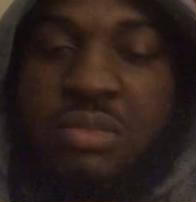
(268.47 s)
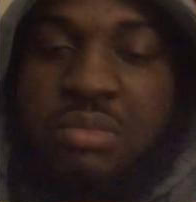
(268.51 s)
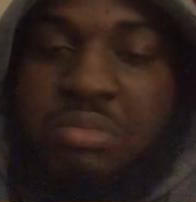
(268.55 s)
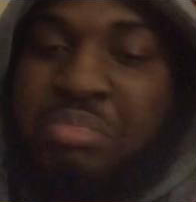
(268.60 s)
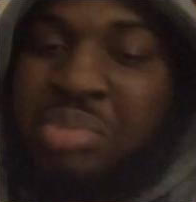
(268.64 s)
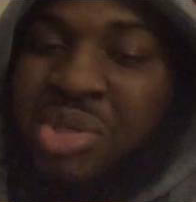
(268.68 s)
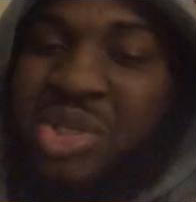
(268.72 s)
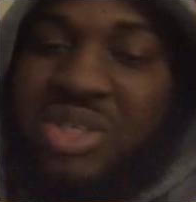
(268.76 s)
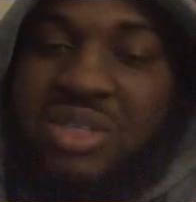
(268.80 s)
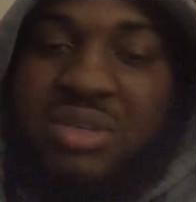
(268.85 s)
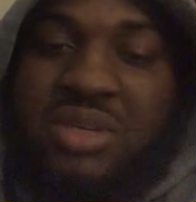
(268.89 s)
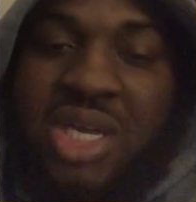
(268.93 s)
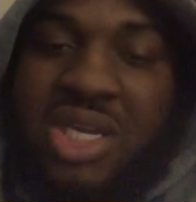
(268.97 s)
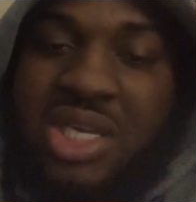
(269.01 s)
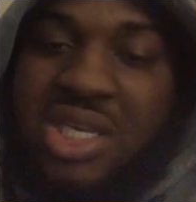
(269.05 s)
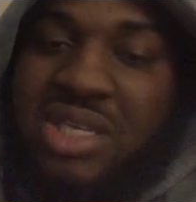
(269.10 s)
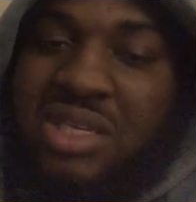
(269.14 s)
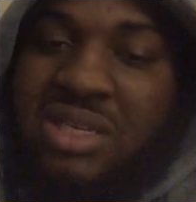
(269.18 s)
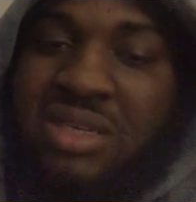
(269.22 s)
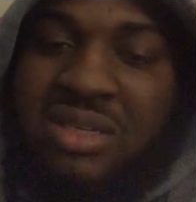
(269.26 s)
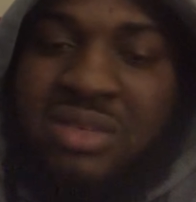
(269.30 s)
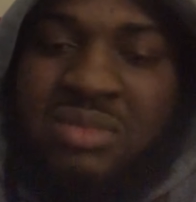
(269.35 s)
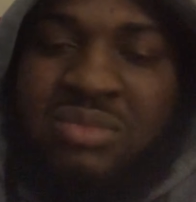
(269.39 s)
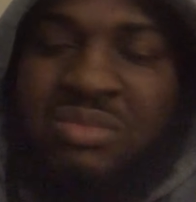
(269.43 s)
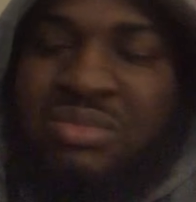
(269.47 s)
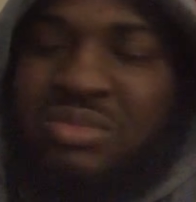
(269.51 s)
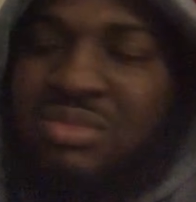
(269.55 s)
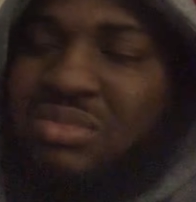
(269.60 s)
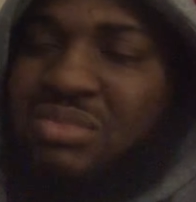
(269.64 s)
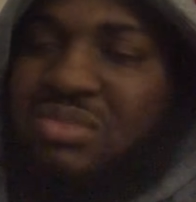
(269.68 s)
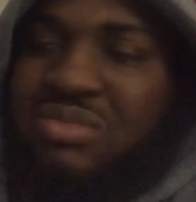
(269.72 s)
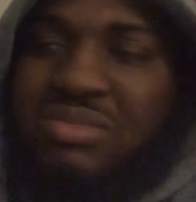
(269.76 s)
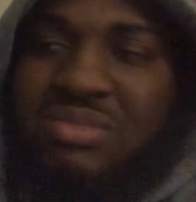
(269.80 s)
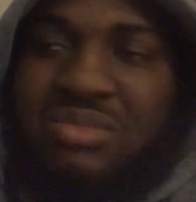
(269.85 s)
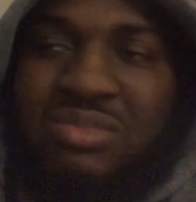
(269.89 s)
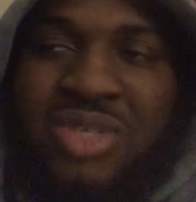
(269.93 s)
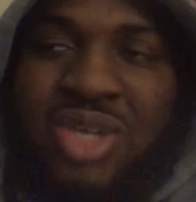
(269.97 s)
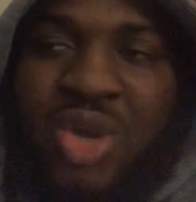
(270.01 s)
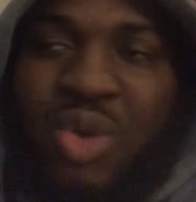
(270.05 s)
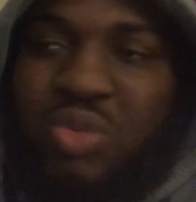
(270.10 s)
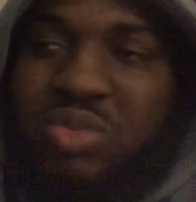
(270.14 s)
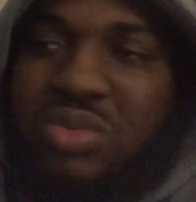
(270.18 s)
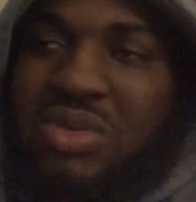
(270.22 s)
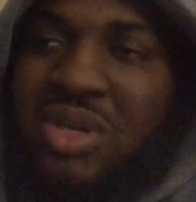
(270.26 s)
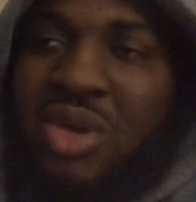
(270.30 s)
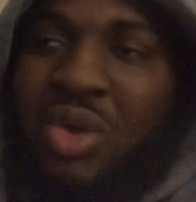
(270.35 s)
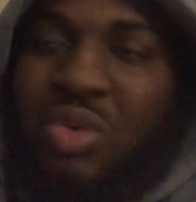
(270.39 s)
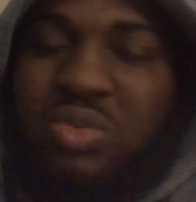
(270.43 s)
But again,
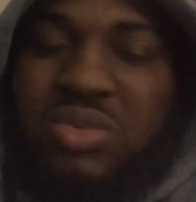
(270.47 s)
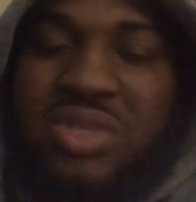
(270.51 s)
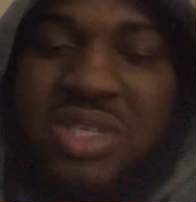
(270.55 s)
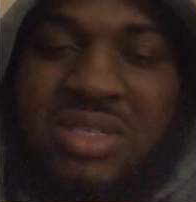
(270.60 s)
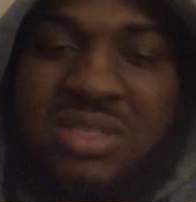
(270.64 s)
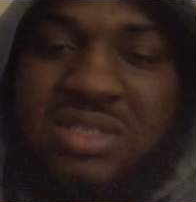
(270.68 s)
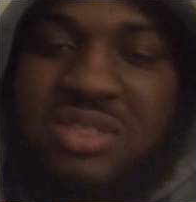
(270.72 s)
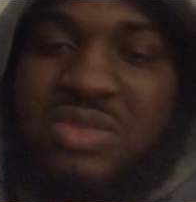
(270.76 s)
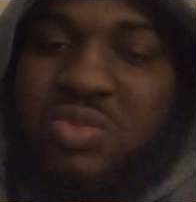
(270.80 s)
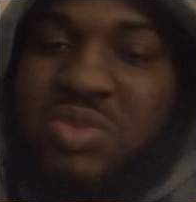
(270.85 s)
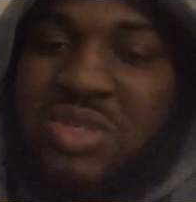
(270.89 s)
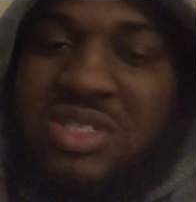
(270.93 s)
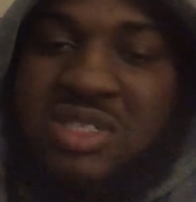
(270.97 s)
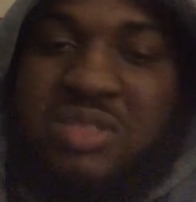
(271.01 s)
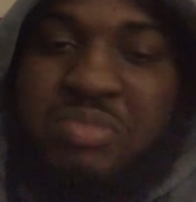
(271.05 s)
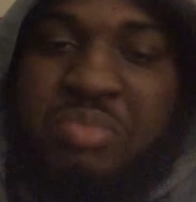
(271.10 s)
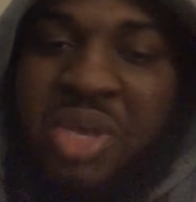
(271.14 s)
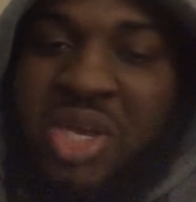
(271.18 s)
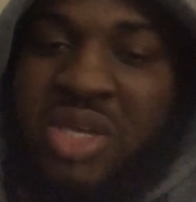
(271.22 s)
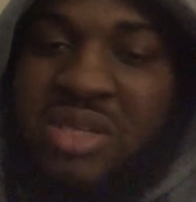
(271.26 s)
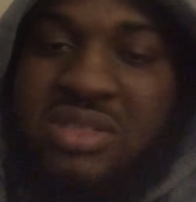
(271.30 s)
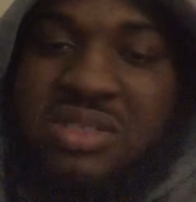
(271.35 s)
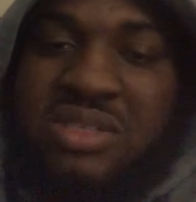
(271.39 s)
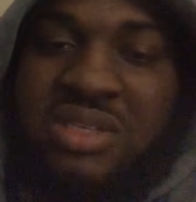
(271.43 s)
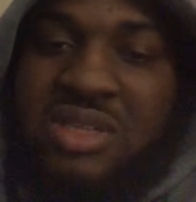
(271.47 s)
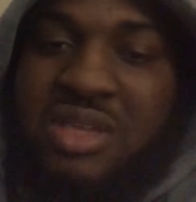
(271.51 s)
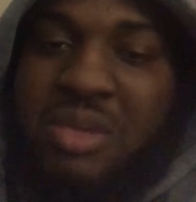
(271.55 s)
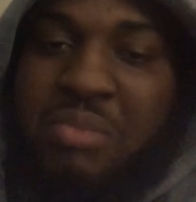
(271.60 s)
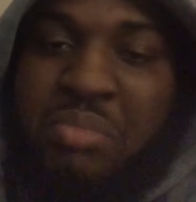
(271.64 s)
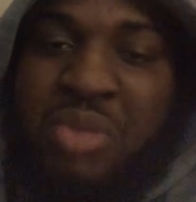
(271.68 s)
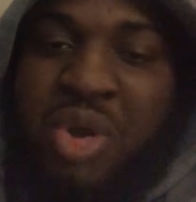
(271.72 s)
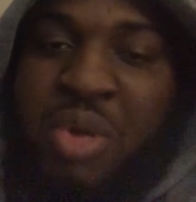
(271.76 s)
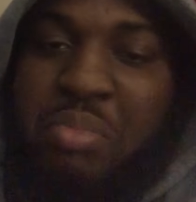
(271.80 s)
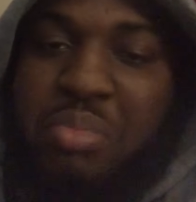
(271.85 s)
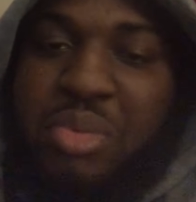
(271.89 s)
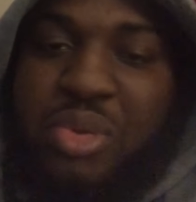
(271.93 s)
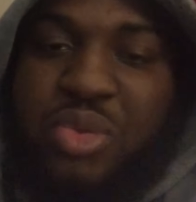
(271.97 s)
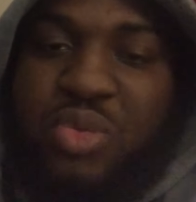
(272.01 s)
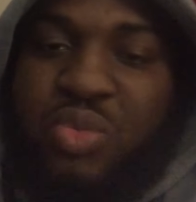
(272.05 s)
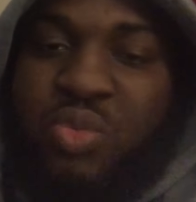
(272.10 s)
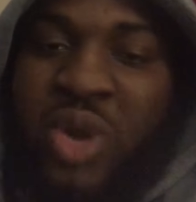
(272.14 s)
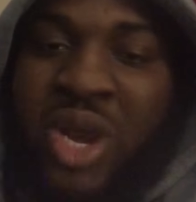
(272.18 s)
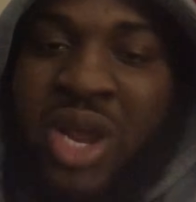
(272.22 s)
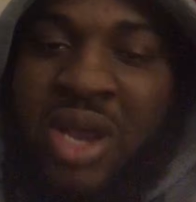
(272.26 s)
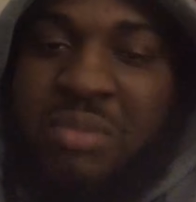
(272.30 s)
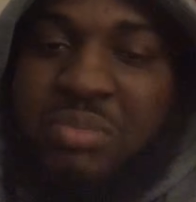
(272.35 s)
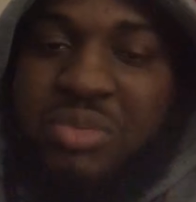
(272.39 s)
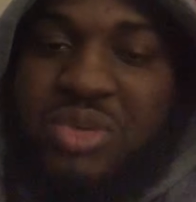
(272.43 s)
no disrespect to the mumbled
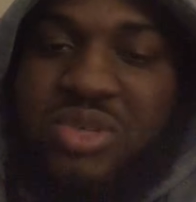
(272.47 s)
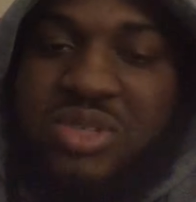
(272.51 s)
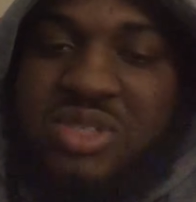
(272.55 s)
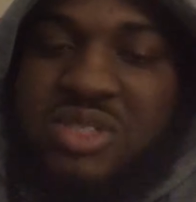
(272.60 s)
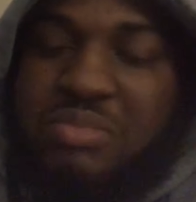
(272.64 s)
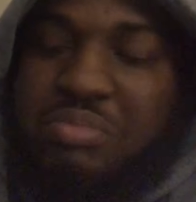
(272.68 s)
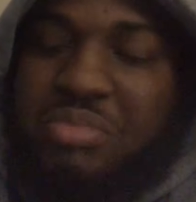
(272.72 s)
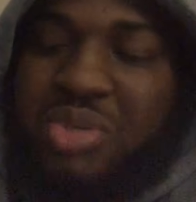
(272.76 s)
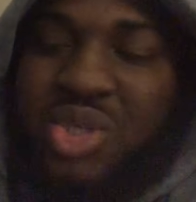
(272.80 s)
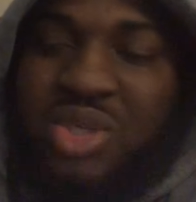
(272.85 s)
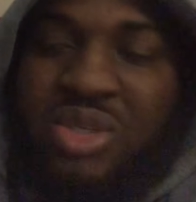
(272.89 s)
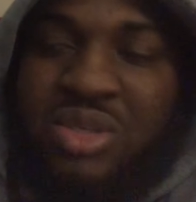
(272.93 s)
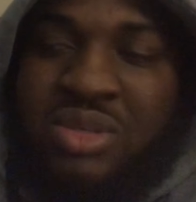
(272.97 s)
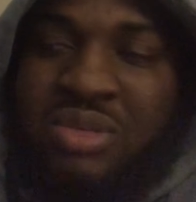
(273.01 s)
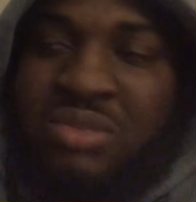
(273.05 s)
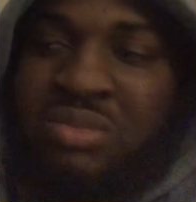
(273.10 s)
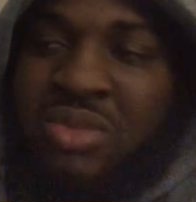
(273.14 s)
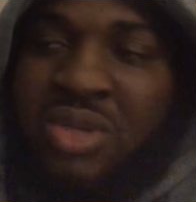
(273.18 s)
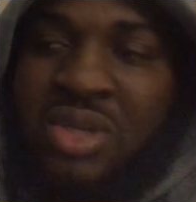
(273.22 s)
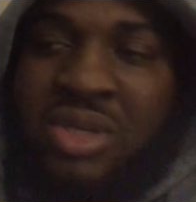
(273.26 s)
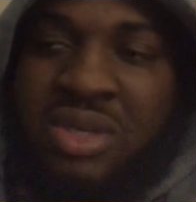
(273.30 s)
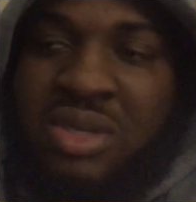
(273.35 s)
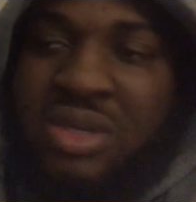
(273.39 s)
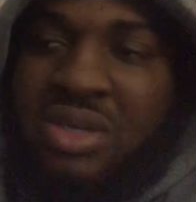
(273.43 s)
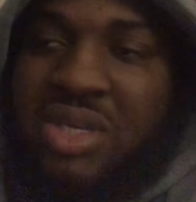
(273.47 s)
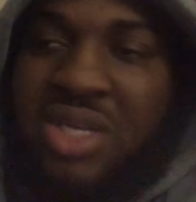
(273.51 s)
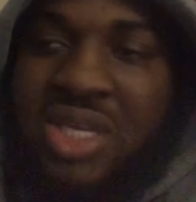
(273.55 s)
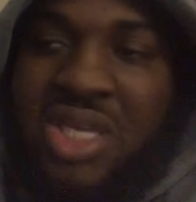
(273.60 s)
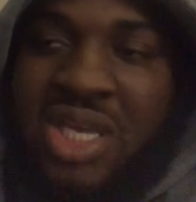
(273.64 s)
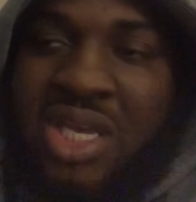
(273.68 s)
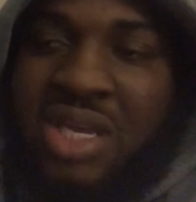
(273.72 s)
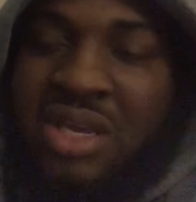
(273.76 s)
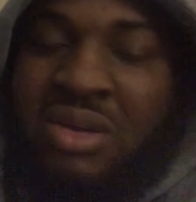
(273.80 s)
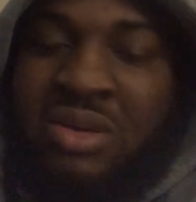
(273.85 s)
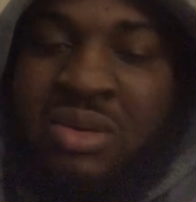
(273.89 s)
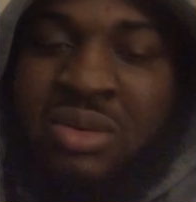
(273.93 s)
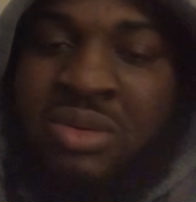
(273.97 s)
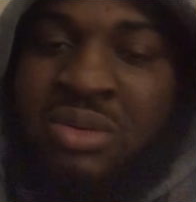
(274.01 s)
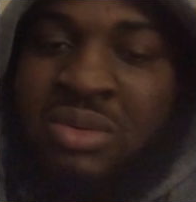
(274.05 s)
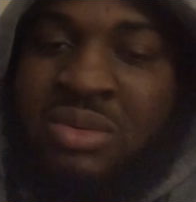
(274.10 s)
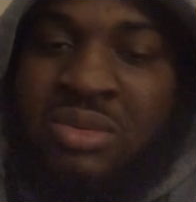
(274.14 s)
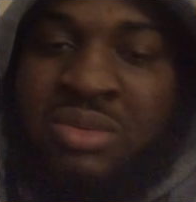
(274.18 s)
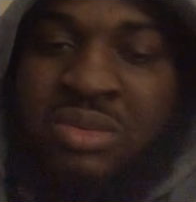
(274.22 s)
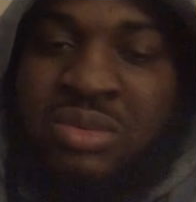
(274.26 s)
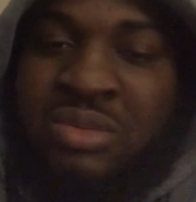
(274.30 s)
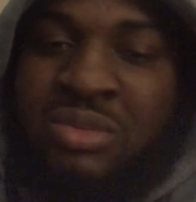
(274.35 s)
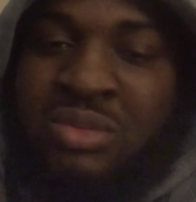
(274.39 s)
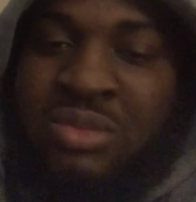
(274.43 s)
rappers, but yeah,